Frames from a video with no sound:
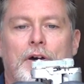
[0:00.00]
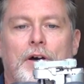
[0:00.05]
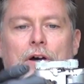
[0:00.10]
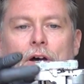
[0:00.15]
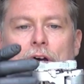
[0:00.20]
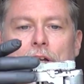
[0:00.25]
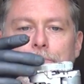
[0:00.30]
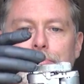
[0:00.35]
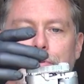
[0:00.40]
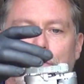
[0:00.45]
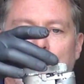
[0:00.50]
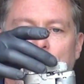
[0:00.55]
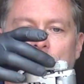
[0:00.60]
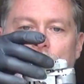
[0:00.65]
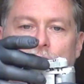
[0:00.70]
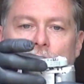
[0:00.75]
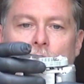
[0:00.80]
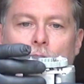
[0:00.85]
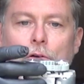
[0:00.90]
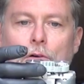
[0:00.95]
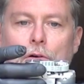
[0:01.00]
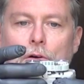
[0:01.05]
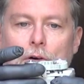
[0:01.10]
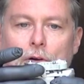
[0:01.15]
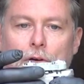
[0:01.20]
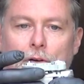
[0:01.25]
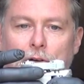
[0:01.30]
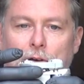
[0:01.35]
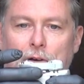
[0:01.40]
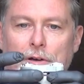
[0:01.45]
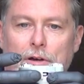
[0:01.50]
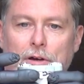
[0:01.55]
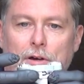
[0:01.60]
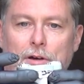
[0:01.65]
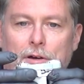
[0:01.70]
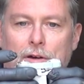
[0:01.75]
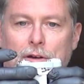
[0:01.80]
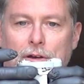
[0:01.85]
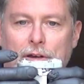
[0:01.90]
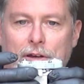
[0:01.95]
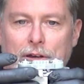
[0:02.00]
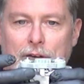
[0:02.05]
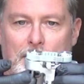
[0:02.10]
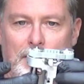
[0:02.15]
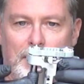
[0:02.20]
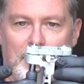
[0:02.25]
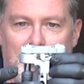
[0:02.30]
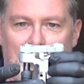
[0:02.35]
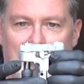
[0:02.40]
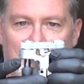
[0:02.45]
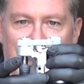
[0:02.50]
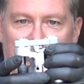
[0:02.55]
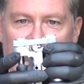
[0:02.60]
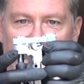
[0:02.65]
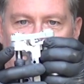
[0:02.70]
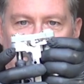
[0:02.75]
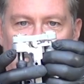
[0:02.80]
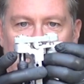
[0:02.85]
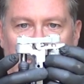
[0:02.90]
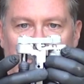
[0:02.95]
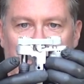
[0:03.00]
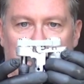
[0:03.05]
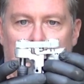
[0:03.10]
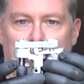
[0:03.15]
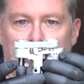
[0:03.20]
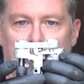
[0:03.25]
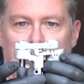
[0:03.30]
and pulleys are in this state.